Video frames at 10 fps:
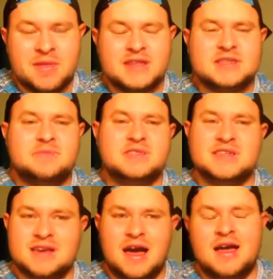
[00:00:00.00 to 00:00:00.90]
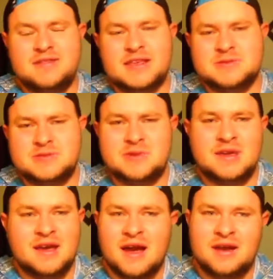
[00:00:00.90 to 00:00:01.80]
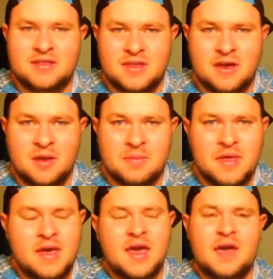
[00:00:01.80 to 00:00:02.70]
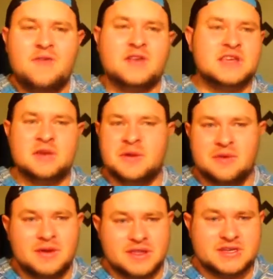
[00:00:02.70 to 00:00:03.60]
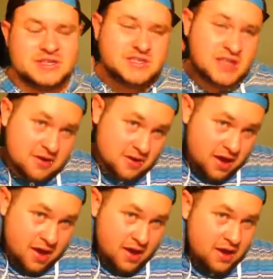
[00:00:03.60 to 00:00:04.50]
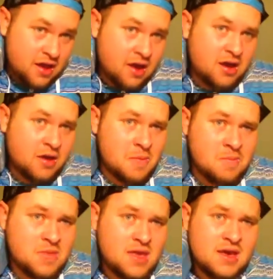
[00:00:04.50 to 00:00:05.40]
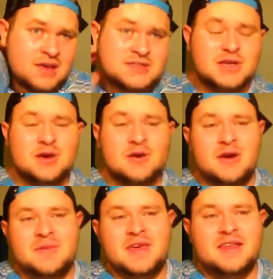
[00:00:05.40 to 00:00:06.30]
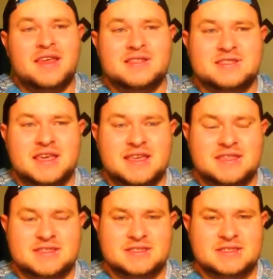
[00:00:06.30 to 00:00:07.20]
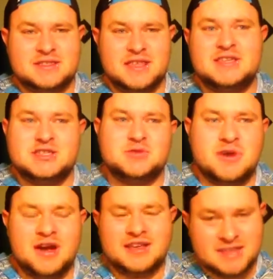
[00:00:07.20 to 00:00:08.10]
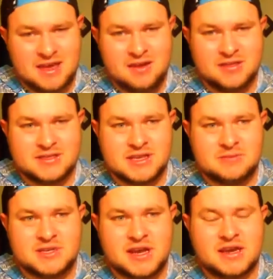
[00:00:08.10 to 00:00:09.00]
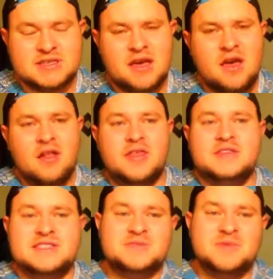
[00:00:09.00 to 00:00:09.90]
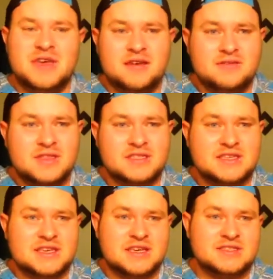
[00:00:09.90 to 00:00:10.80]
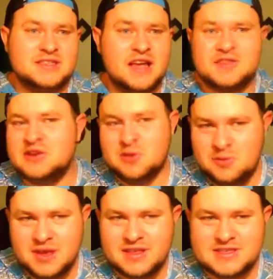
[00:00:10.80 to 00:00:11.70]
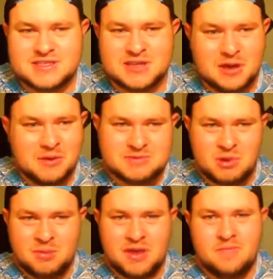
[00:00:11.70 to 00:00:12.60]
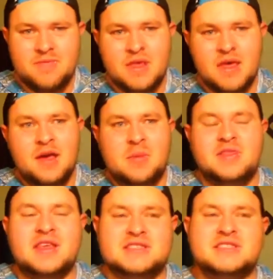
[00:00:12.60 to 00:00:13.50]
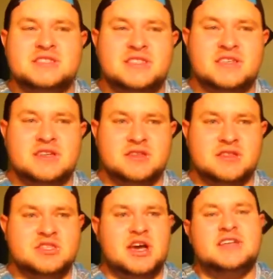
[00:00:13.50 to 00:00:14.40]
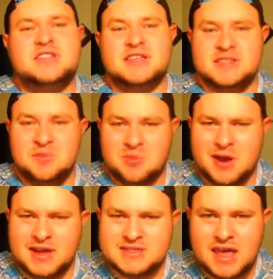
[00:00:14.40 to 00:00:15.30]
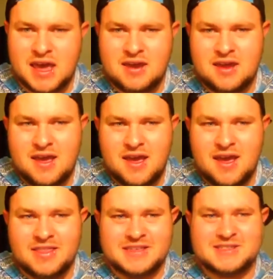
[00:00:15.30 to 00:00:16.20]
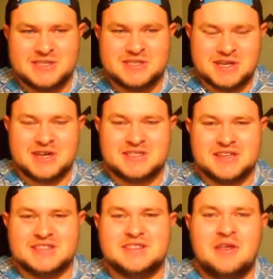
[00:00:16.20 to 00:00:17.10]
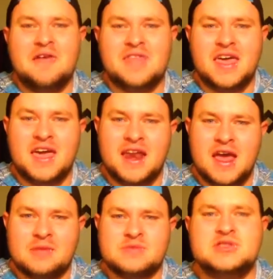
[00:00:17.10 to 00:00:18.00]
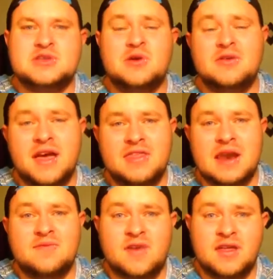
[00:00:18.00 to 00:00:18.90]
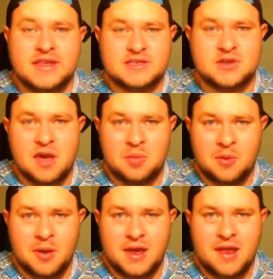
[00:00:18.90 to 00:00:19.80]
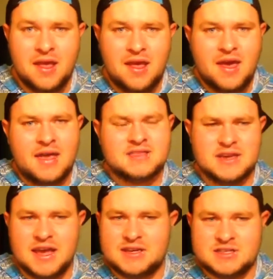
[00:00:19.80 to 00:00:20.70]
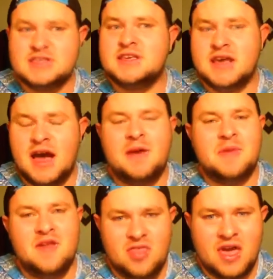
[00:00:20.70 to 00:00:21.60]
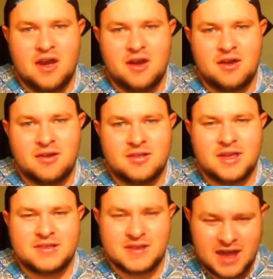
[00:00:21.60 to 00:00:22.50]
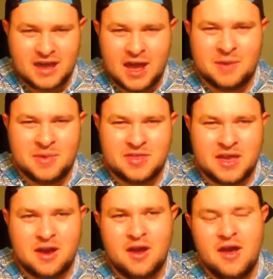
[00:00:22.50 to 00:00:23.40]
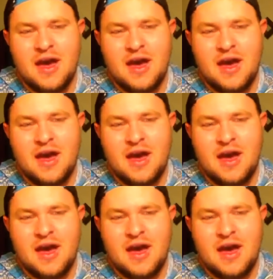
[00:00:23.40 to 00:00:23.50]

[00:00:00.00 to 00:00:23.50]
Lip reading: That's up to God, and that's between God and them, if it's going to be a religious thing or not. So, I mean, that's just where I stand on the subject. This is me. This is not the new me. This has always been me. But this is the Josh that has embraced that. And this is the Josh that has loved that. And I'm so glad that I'm finally to that point. And tonight just got me there. Like, tonight got me there.